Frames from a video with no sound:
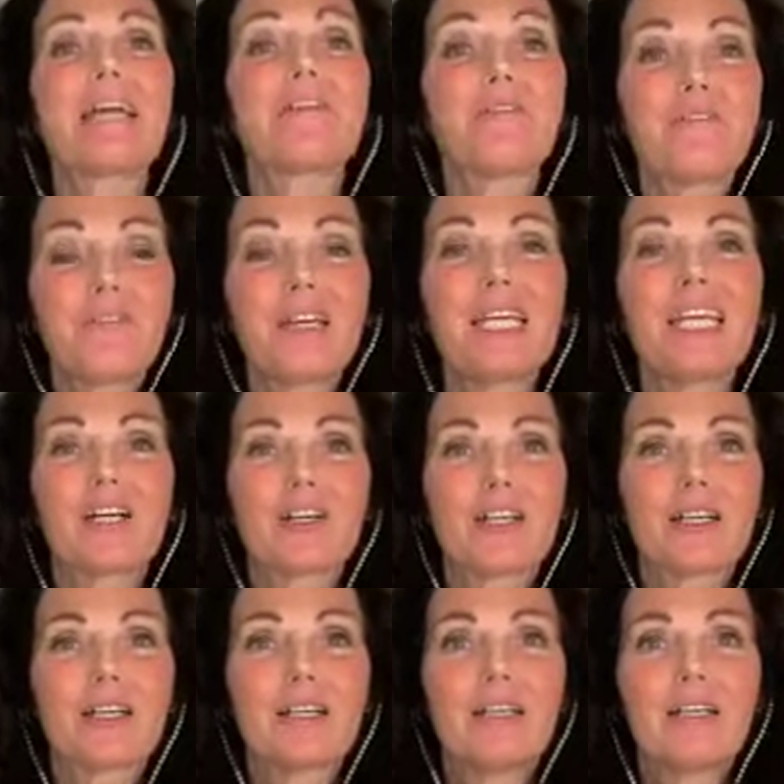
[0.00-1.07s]
and fear,
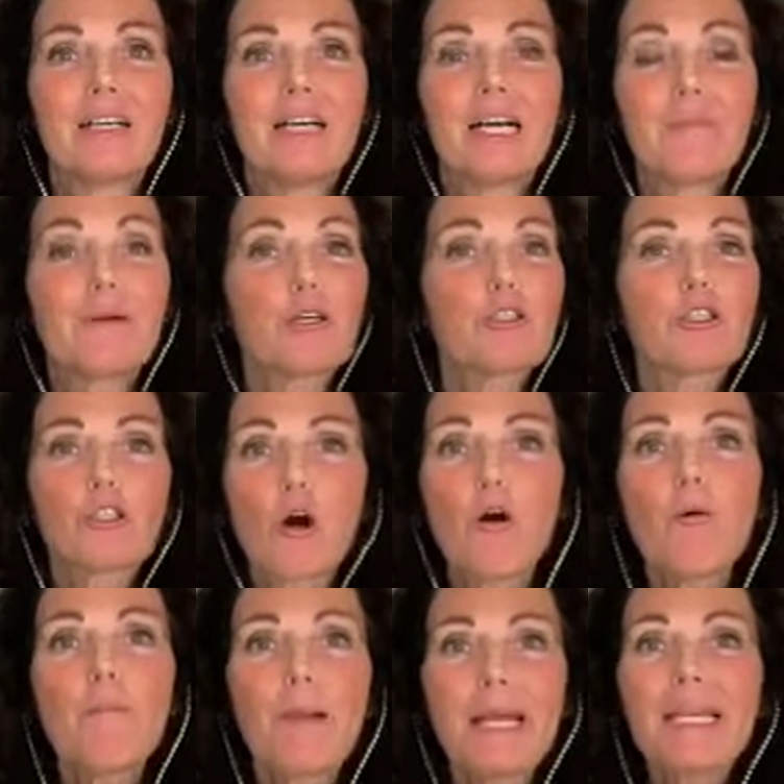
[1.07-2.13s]
because
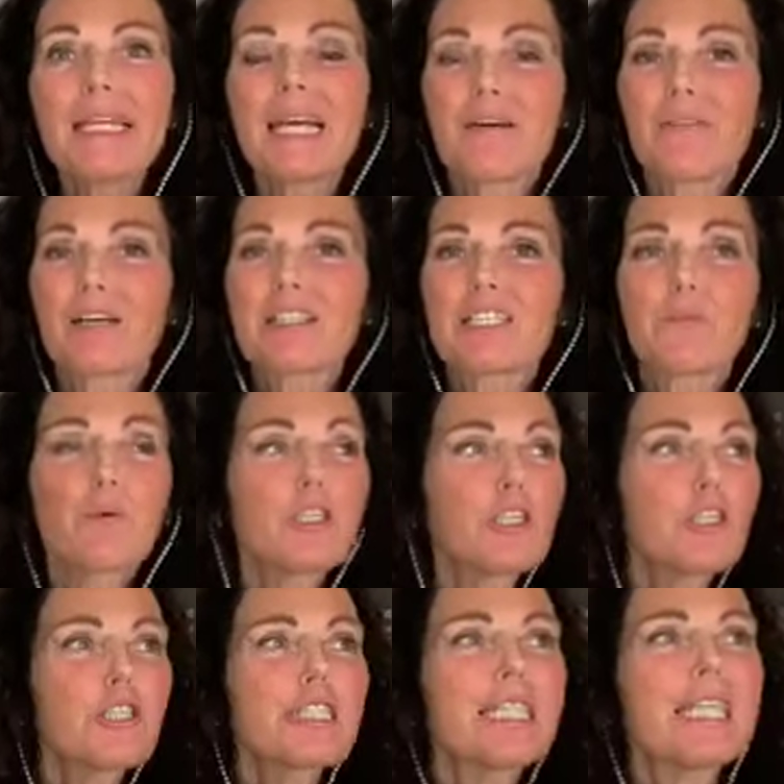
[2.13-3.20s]
so many of us, we're
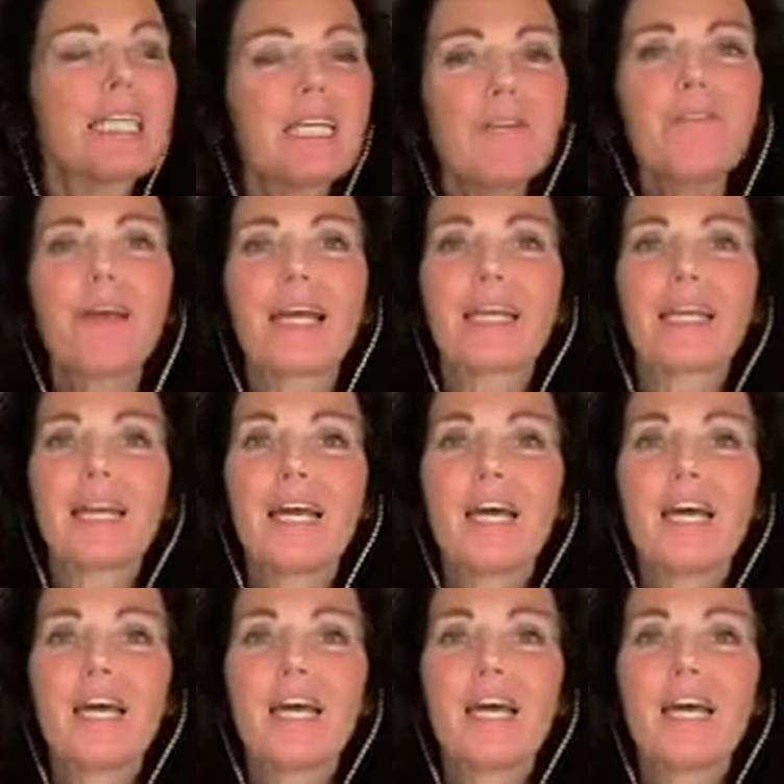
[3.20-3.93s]
just living